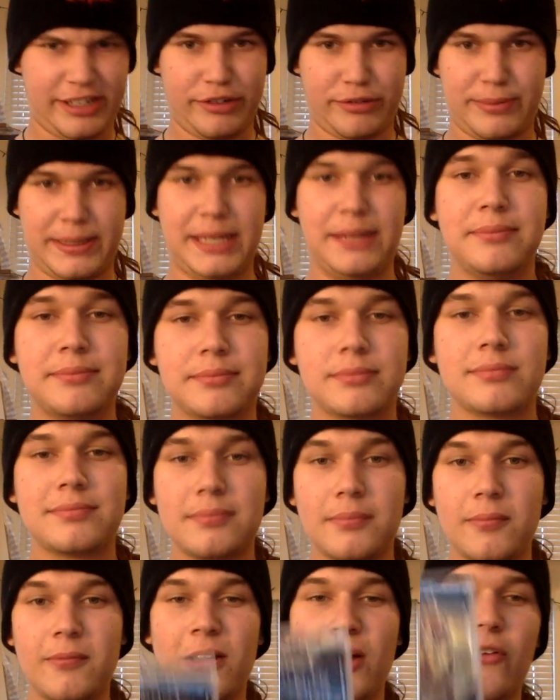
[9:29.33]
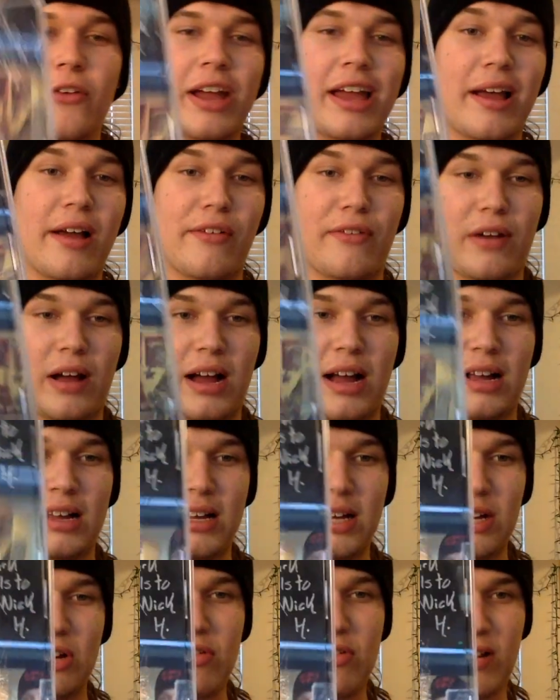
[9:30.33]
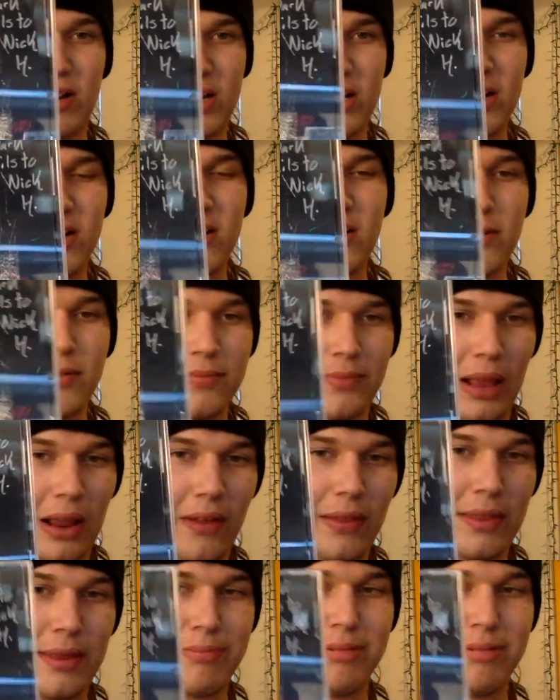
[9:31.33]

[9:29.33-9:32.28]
excuse me. We have uh, Dirk here, only